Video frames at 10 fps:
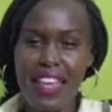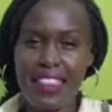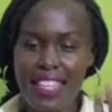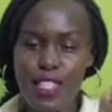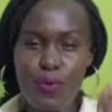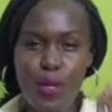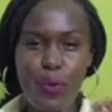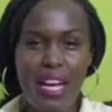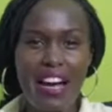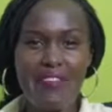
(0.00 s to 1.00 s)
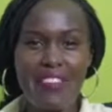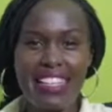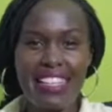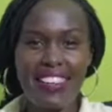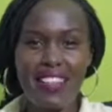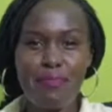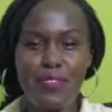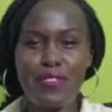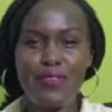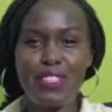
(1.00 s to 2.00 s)
This week we have another
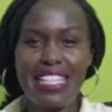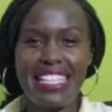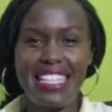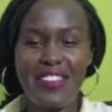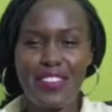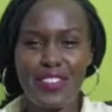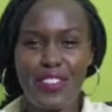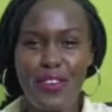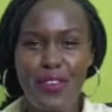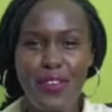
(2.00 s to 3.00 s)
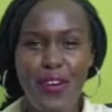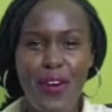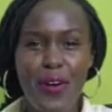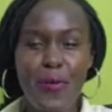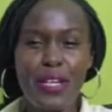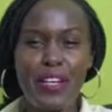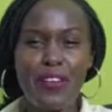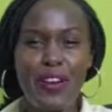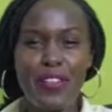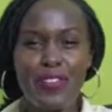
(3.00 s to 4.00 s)
beautiful lady on the show. We are
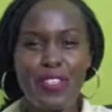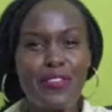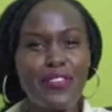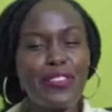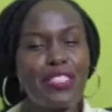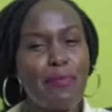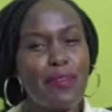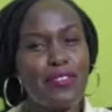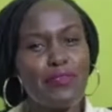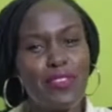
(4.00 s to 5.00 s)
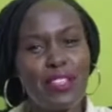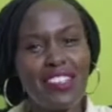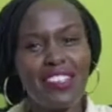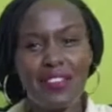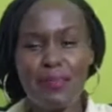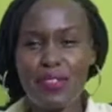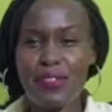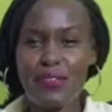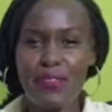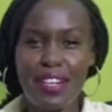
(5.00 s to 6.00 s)
going to give you some bit of knowledge, some bit
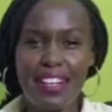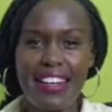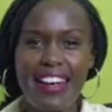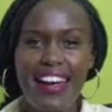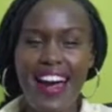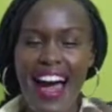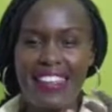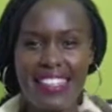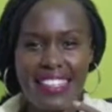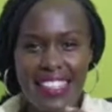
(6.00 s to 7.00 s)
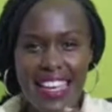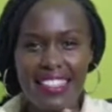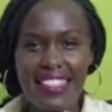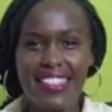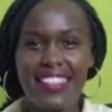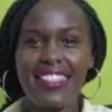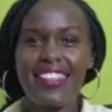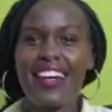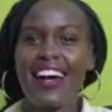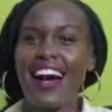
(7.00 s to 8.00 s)
of understanding,
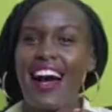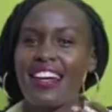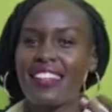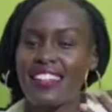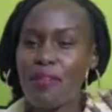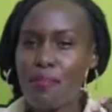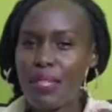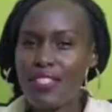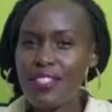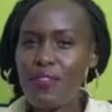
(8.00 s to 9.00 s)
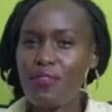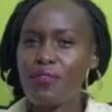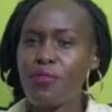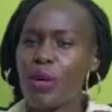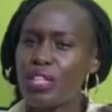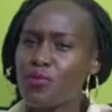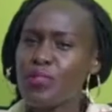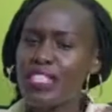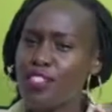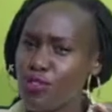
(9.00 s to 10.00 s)
and some bit of what you would
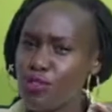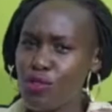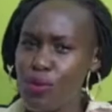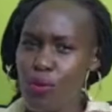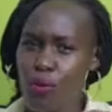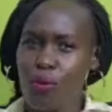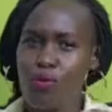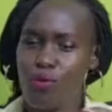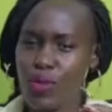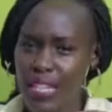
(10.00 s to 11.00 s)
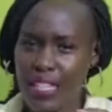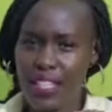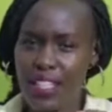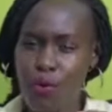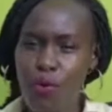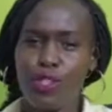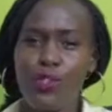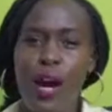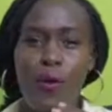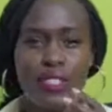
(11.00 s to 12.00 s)
need to know really when you
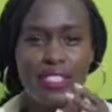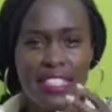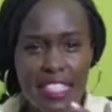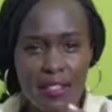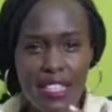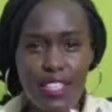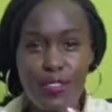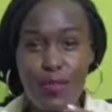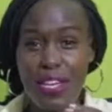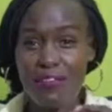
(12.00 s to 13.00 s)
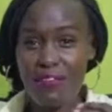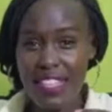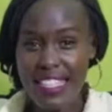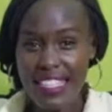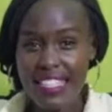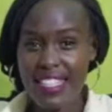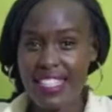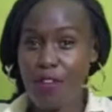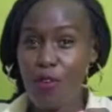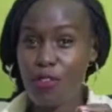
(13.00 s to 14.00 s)
are considering to invest in
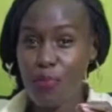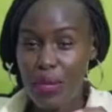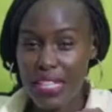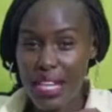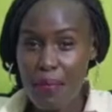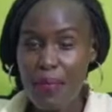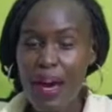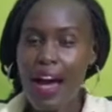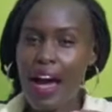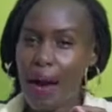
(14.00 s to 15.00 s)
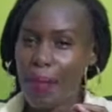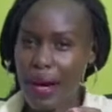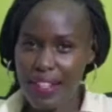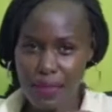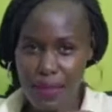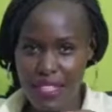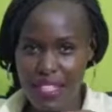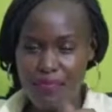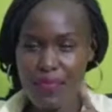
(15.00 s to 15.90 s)
a condominium apartment.